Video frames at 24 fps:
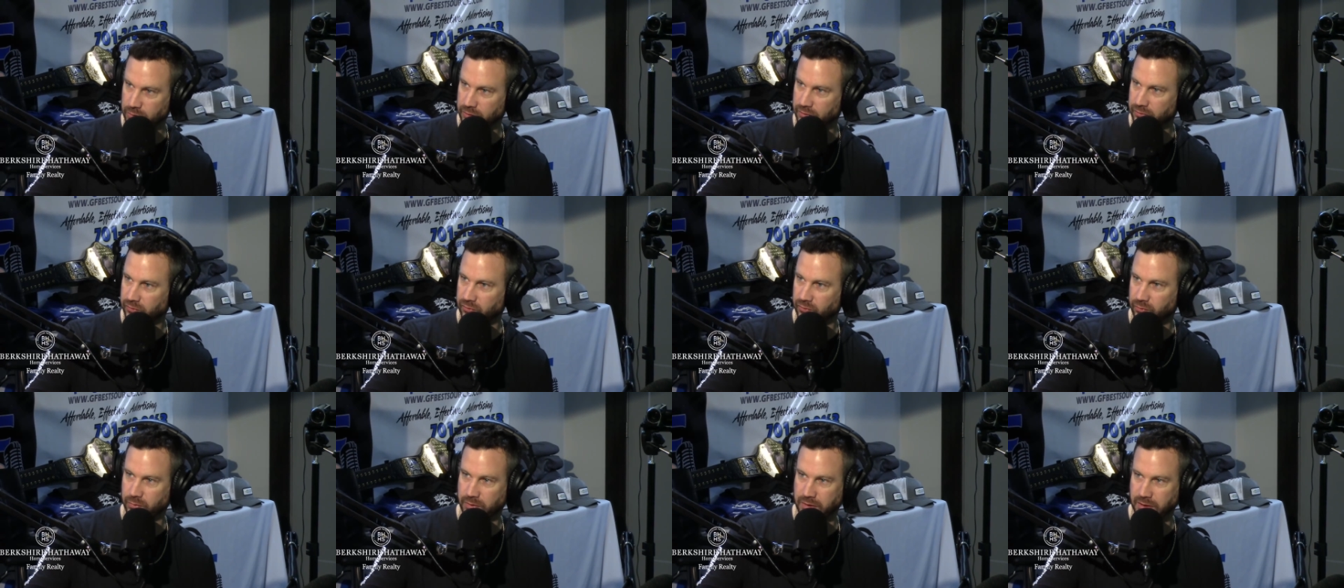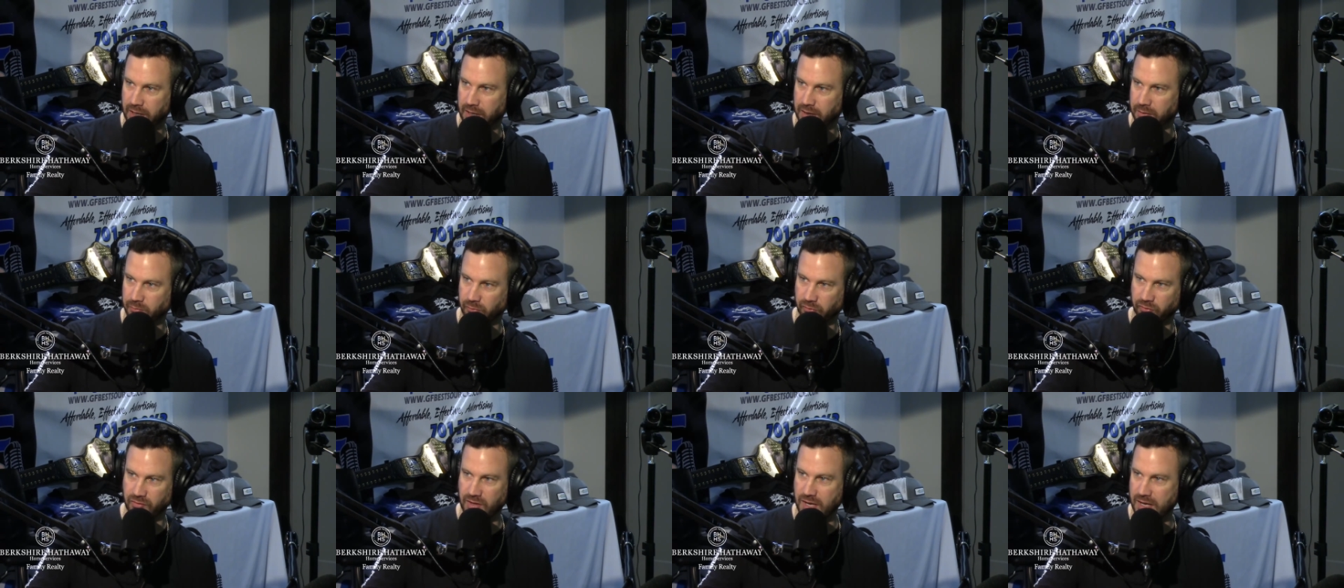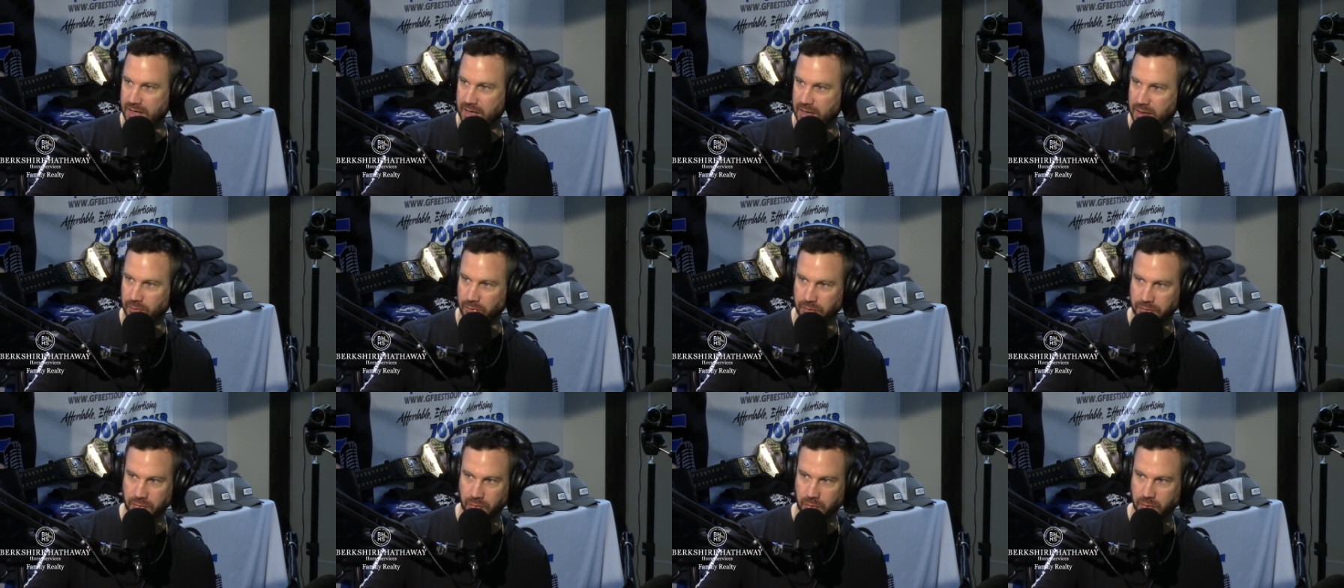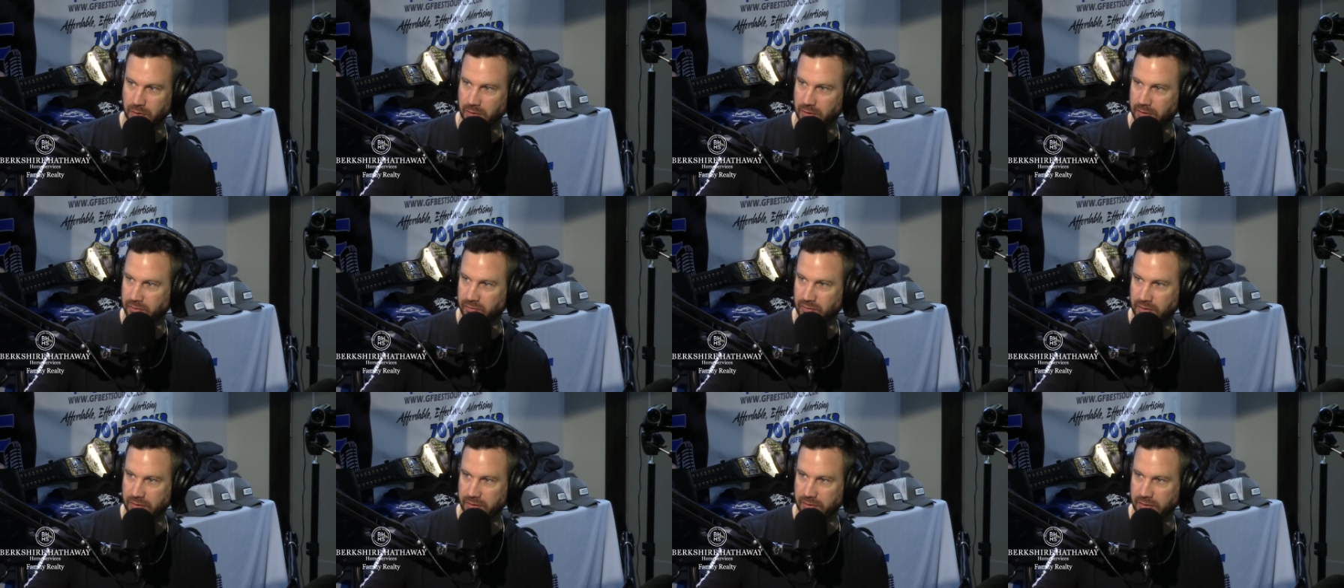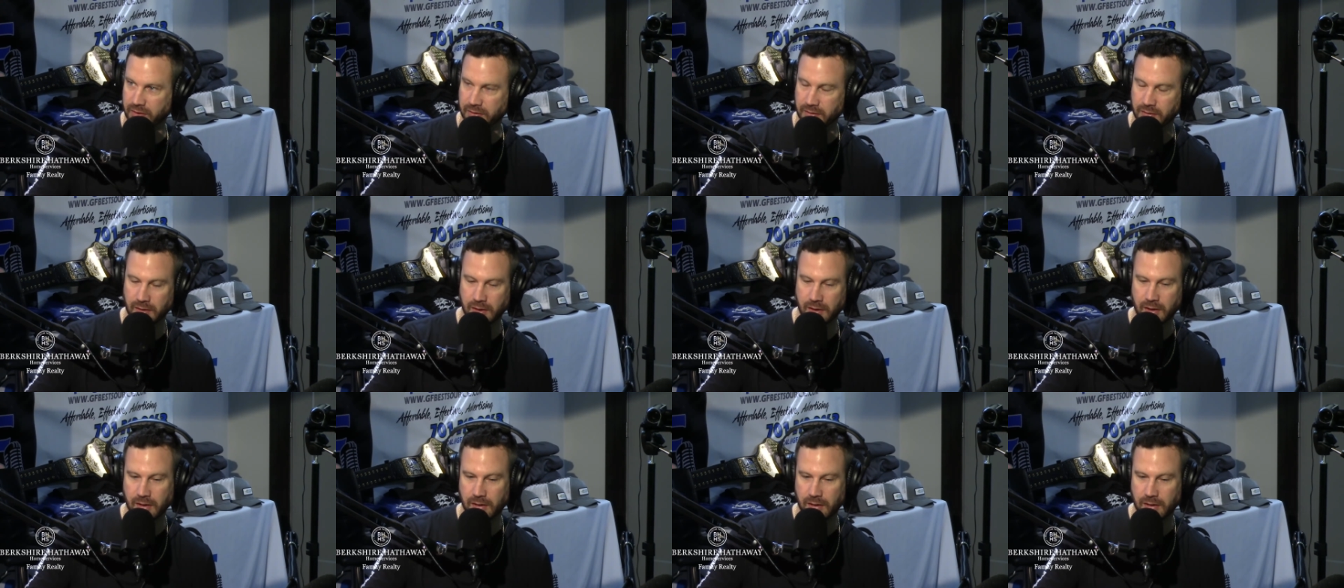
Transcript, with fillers: So we had them snake out the toilets and everything.